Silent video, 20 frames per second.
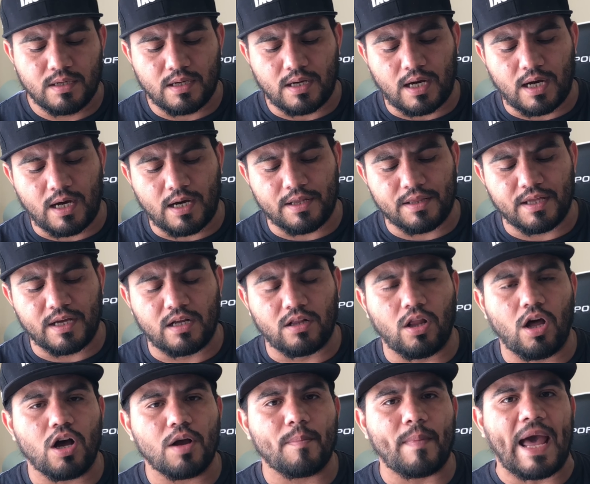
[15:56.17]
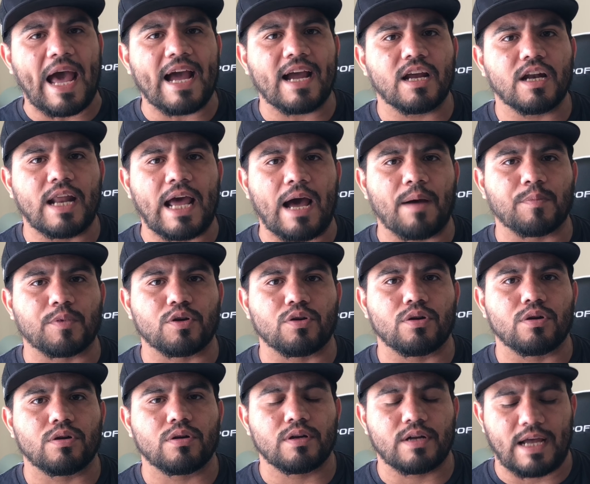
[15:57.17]
The Glock Mag
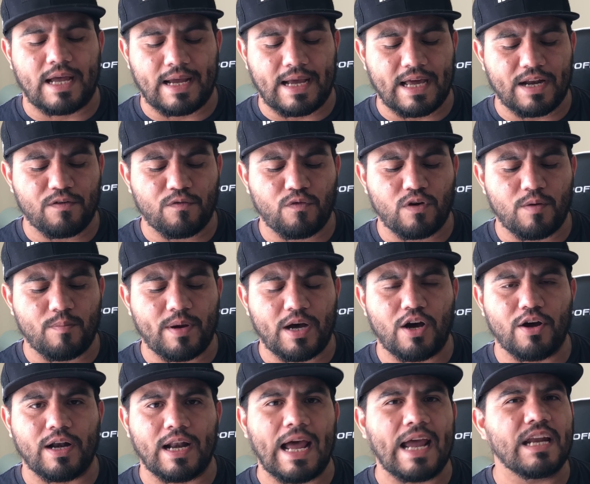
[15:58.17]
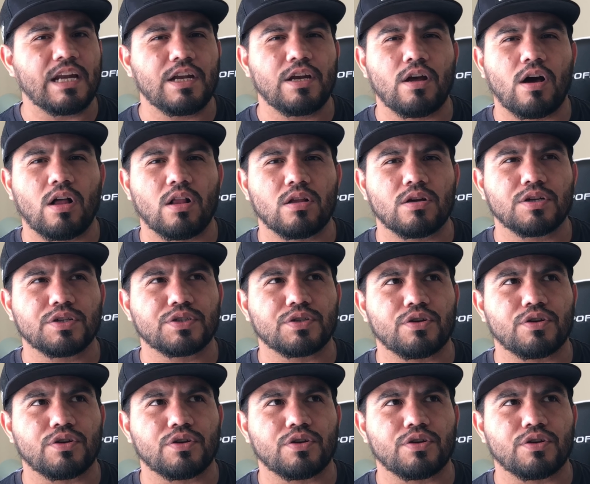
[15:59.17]
Adapter, I got it for about $90